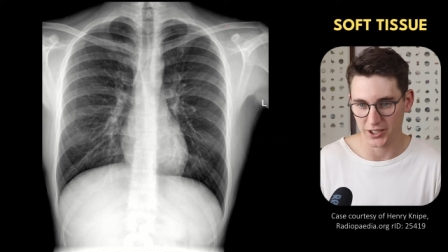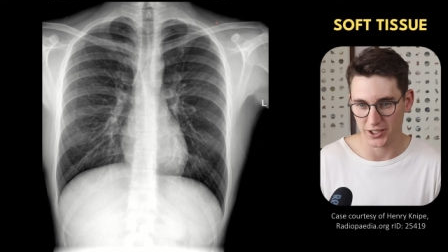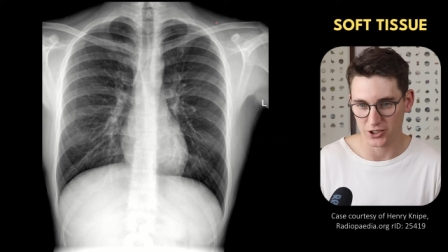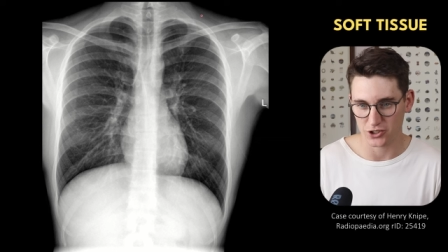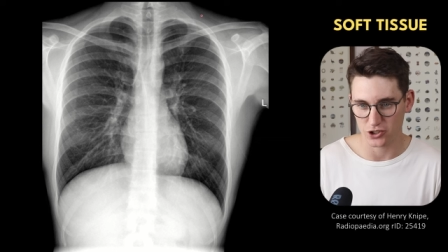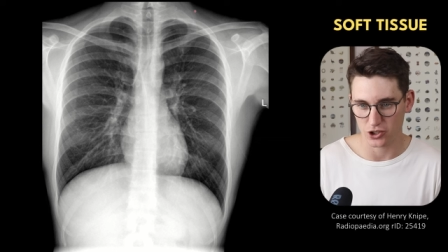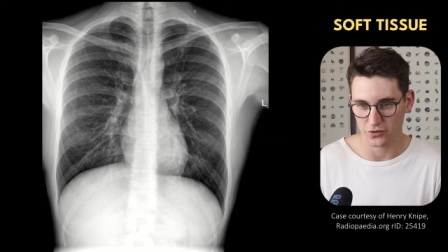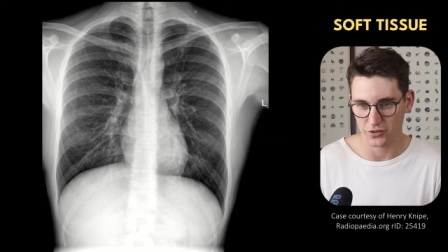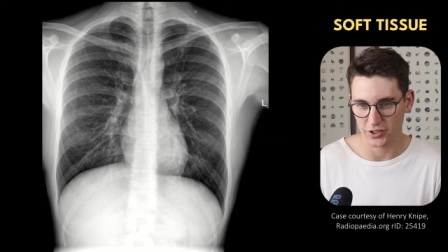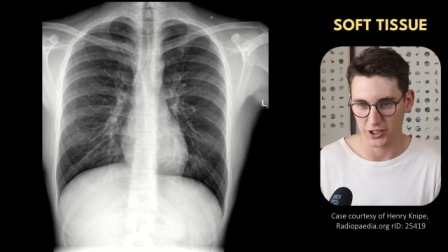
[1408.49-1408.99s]
at the
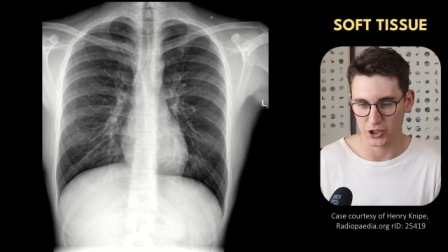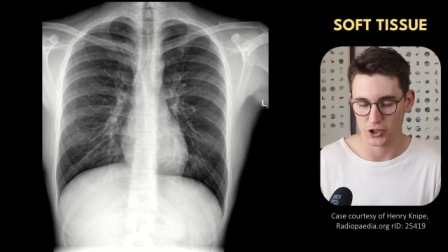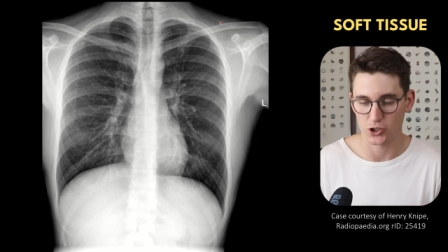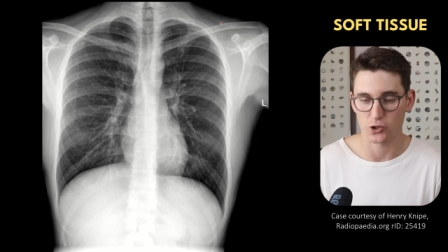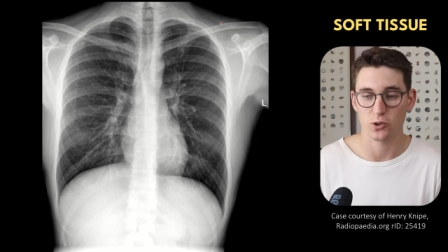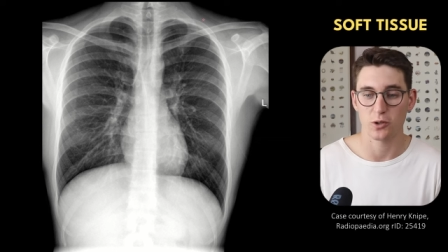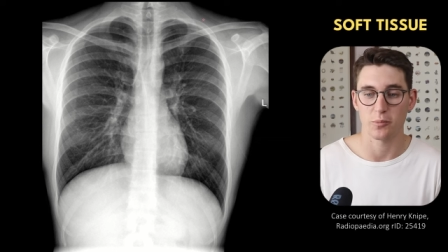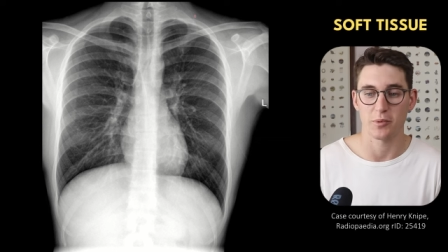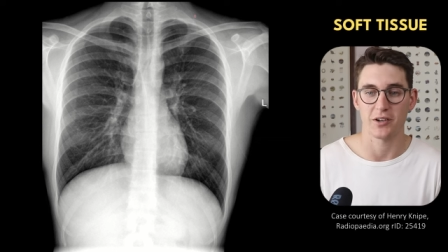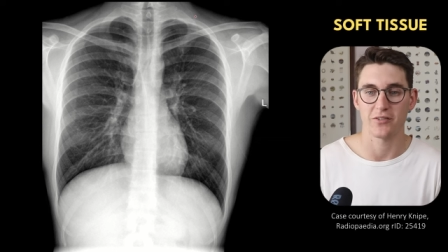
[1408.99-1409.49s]
soft
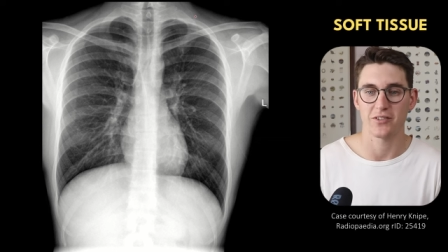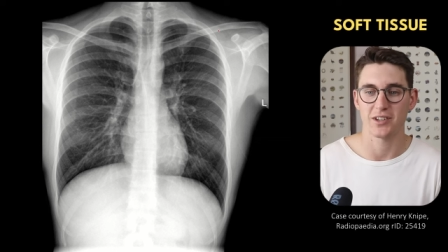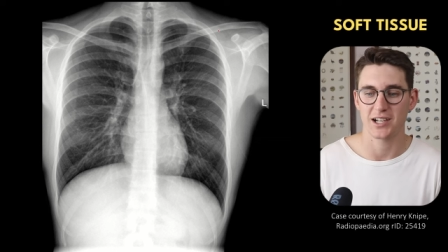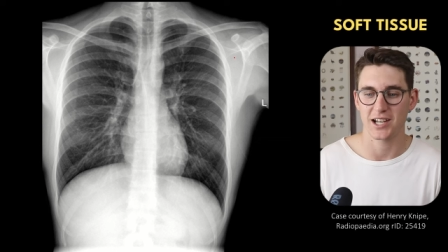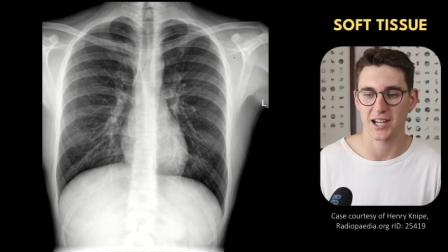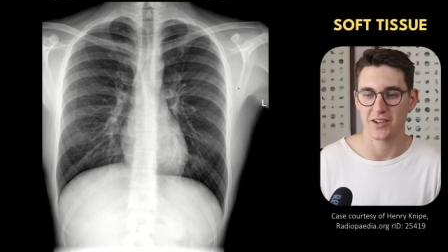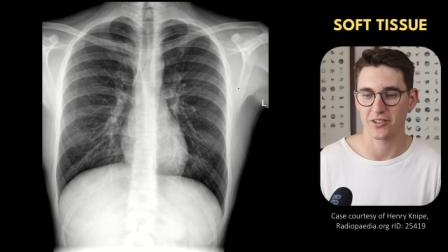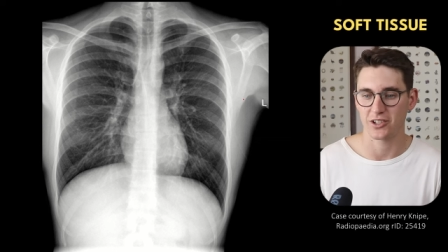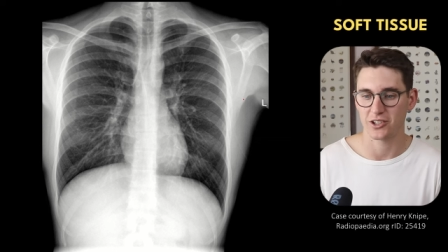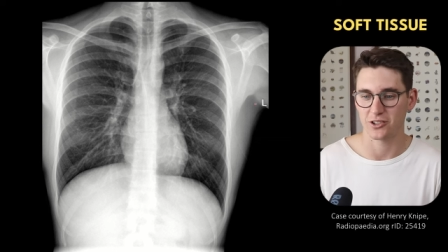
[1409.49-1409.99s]
tissue above the
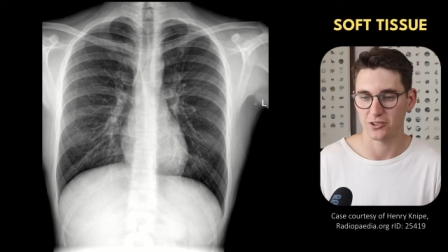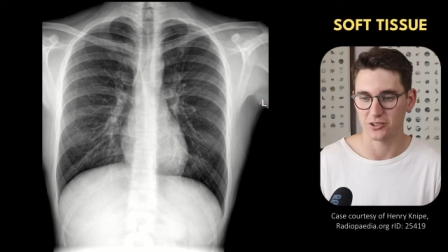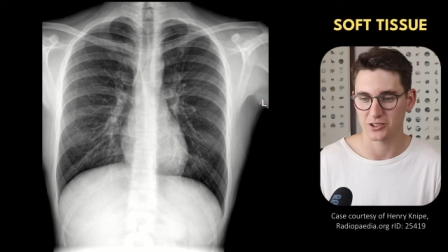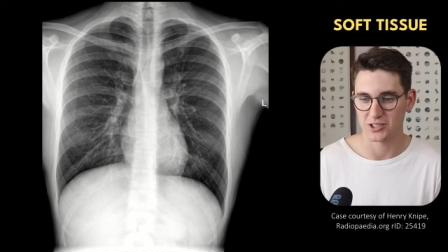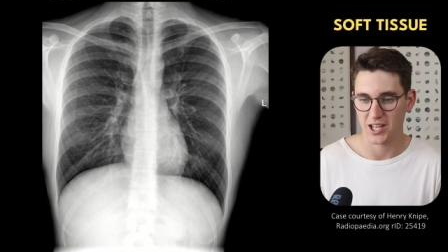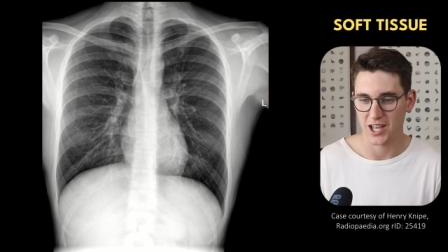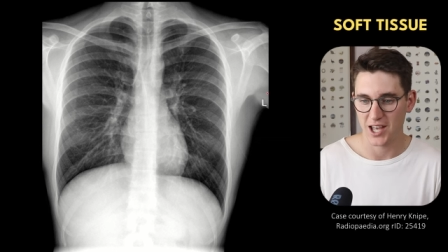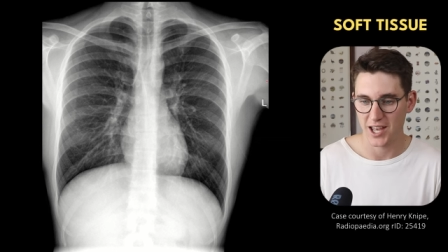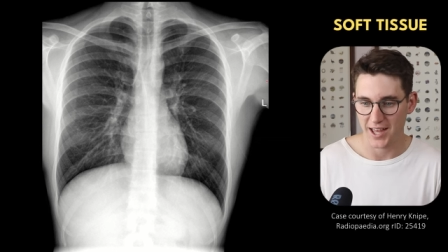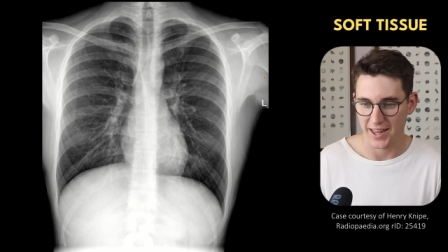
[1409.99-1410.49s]
clavicles,